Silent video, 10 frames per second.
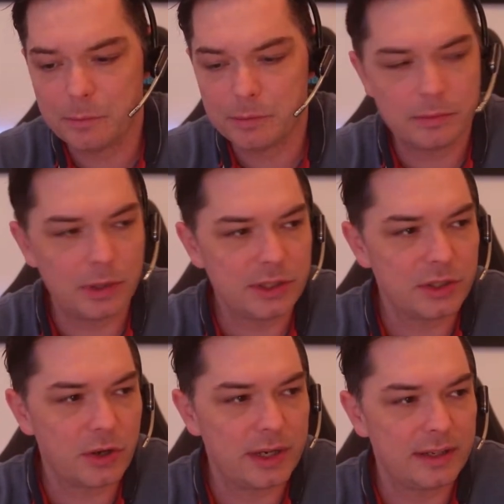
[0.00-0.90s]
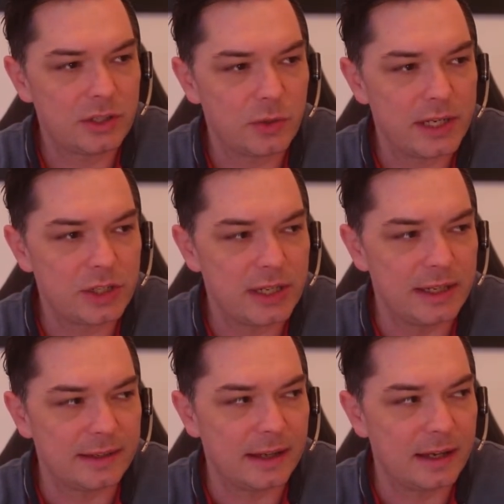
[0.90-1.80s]
What your current situation
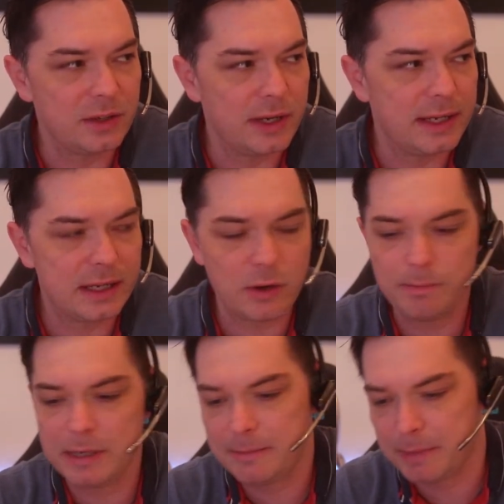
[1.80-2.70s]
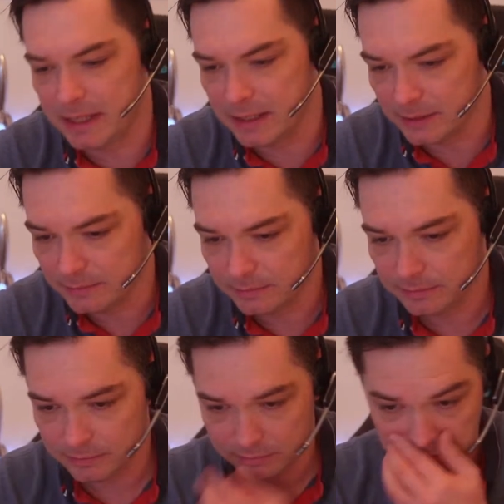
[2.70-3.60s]
is. Are you a complete beginner?
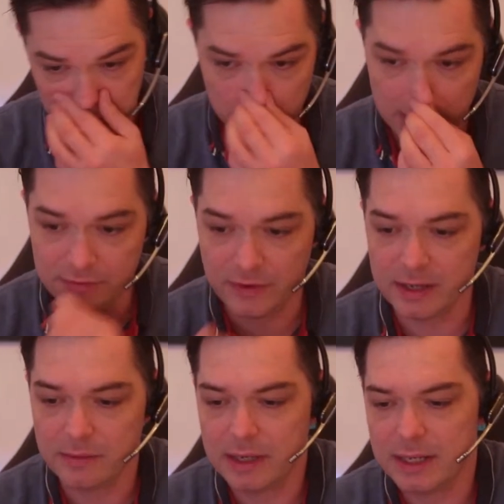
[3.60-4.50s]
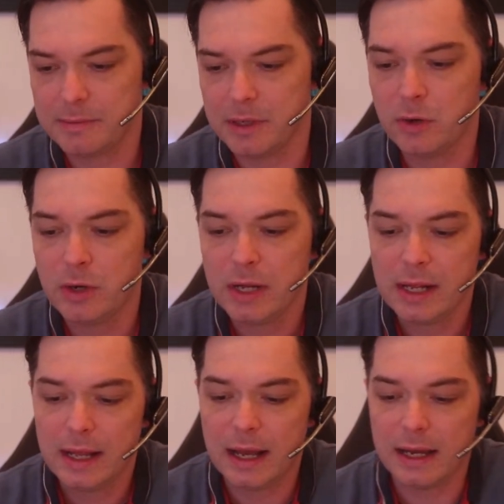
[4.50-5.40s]
That's fine, right? Let me know.
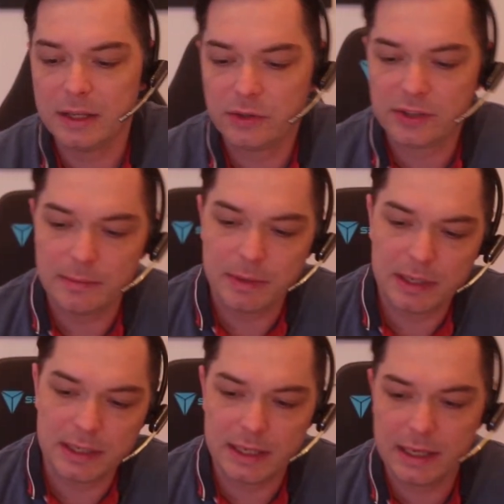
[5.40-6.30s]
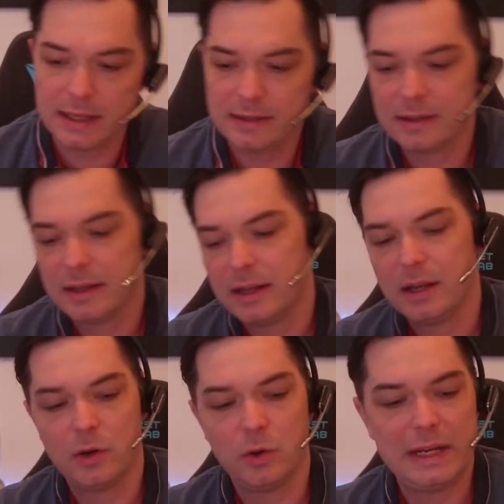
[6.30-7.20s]
Are you somebody that has
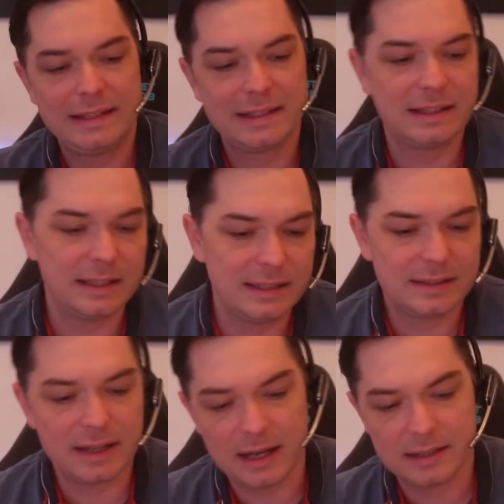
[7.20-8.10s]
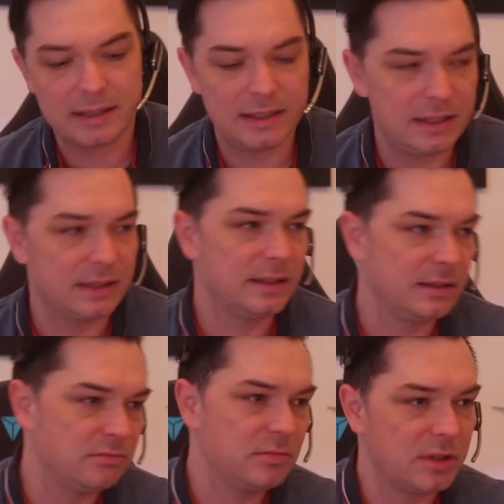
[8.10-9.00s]
recently started and
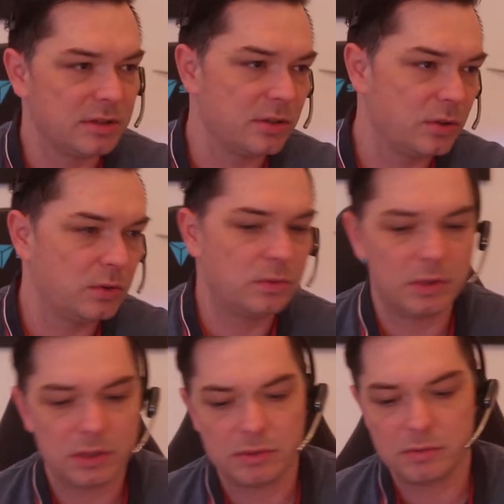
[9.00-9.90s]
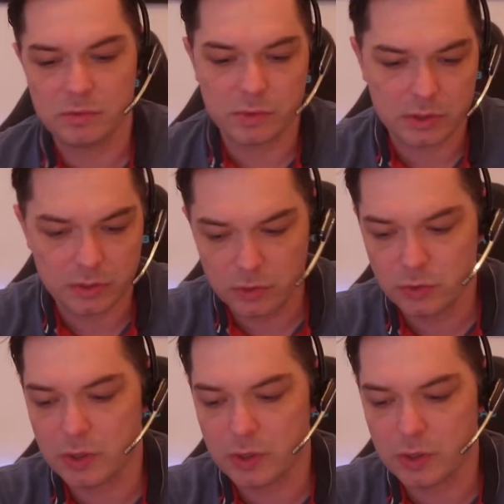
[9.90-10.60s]
doesn't know what to do?